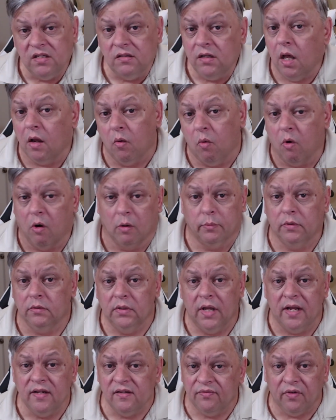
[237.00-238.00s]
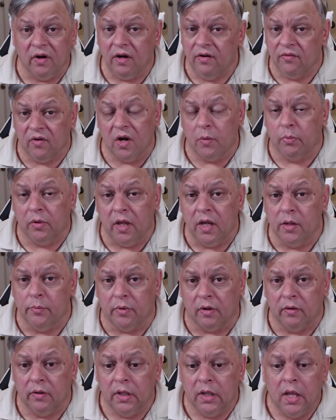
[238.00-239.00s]
not horrible. That's very, very
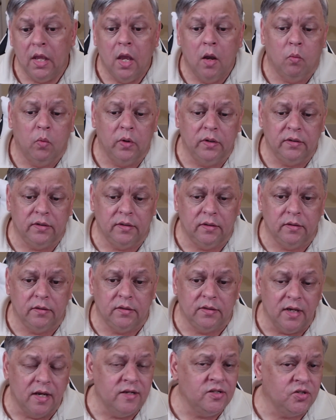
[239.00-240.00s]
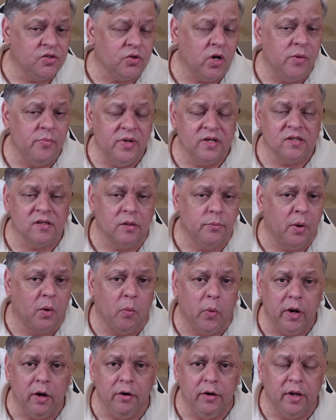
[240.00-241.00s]
playable. What does strike me as a little bit
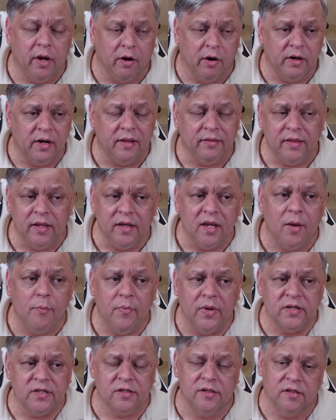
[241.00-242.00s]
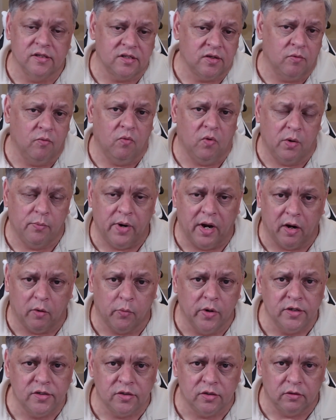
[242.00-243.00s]
weird here, and I think I mentioned this in one of my
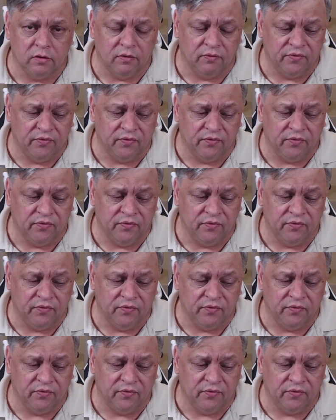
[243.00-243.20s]
original